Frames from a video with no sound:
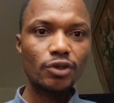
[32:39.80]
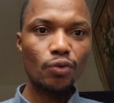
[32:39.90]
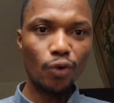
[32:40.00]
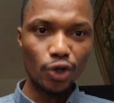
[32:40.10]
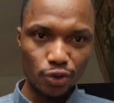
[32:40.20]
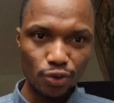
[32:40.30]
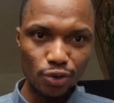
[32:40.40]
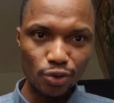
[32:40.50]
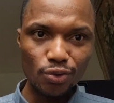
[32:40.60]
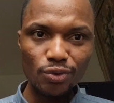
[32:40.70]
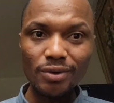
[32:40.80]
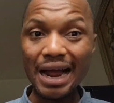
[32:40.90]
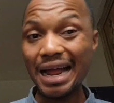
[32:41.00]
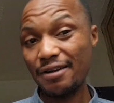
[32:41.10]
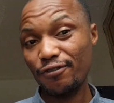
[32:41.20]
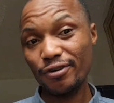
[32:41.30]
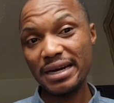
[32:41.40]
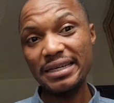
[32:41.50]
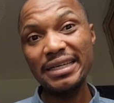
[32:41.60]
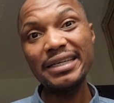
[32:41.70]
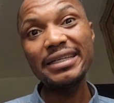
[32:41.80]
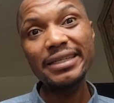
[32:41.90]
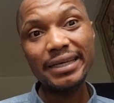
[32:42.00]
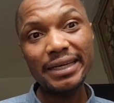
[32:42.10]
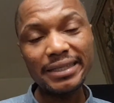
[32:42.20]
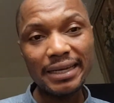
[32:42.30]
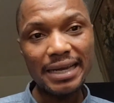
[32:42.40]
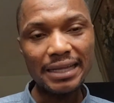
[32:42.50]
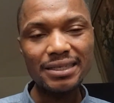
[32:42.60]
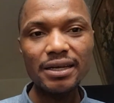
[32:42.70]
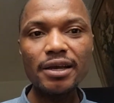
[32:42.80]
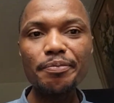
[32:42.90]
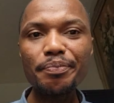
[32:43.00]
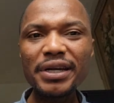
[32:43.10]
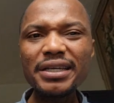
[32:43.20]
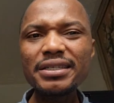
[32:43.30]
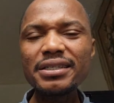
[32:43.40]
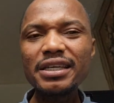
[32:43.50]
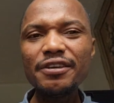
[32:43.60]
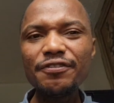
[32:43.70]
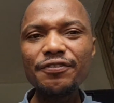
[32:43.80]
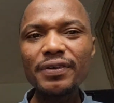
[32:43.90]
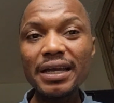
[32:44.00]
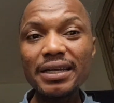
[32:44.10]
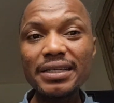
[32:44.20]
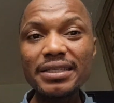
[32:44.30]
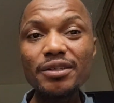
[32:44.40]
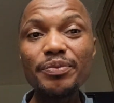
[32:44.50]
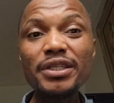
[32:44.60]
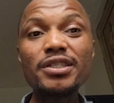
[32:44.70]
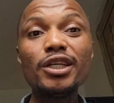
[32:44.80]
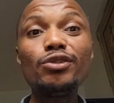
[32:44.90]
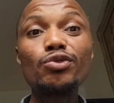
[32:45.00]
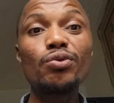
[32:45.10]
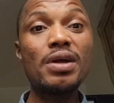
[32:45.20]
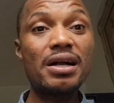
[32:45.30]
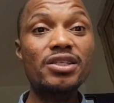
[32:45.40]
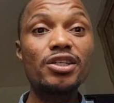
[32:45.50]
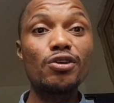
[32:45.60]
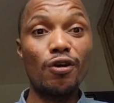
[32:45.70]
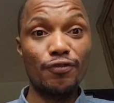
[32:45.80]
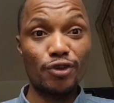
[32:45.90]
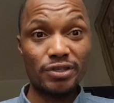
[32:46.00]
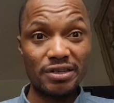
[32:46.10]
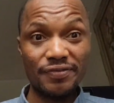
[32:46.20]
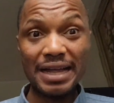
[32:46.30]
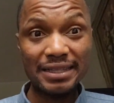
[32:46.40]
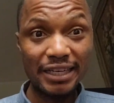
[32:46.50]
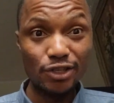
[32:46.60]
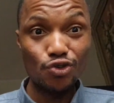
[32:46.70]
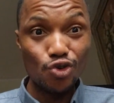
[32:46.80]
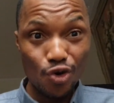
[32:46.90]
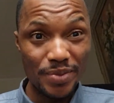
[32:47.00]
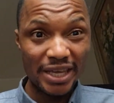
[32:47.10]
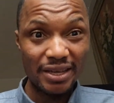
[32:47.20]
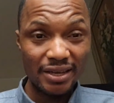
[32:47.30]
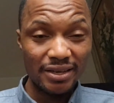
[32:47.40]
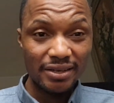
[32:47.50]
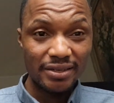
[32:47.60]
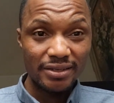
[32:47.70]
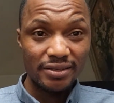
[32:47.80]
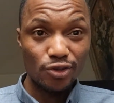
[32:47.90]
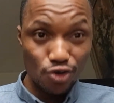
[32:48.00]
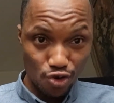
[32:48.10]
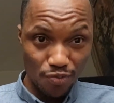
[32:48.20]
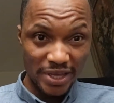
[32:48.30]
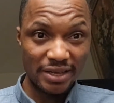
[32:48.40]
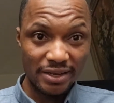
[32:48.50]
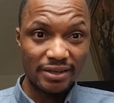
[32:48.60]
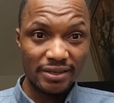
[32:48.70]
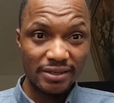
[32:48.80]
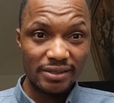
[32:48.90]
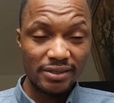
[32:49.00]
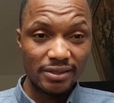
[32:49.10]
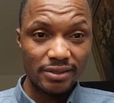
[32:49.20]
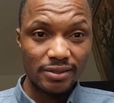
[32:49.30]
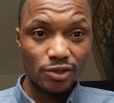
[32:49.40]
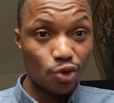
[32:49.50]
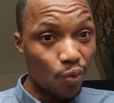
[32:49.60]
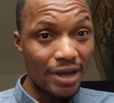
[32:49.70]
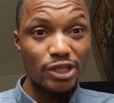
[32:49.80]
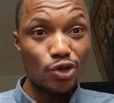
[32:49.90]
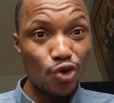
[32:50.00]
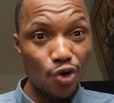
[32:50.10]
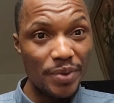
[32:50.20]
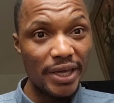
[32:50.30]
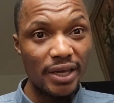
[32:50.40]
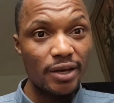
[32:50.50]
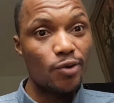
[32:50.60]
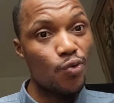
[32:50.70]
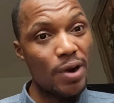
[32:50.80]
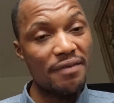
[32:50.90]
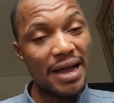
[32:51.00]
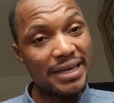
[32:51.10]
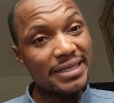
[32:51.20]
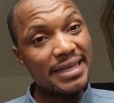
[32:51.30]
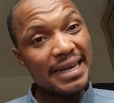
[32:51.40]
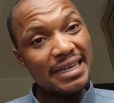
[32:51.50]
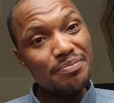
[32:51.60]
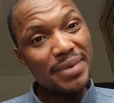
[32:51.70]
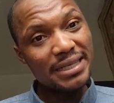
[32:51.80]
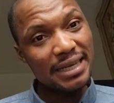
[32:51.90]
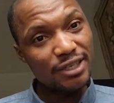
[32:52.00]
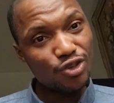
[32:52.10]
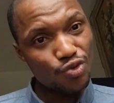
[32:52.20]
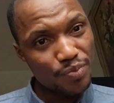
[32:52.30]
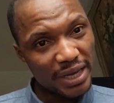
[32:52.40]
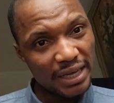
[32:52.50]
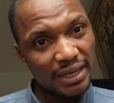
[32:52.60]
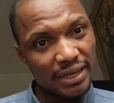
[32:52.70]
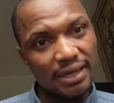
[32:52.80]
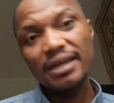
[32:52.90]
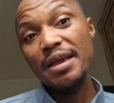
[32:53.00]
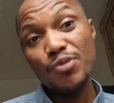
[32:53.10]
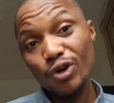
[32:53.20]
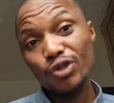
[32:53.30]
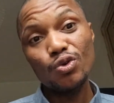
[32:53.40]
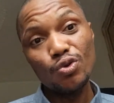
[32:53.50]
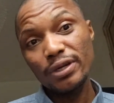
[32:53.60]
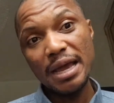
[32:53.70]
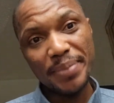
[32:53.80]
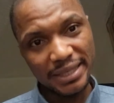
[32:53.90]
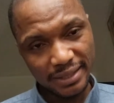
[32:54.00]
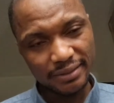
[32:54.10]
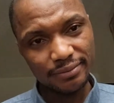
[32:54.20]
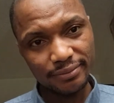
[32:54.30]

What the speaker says: What should you do? I have already indicated that. Please give a little bit introduction of yourself. At least you know me. You know me. So once you know me, whoever is sending message to me, let me also know the person.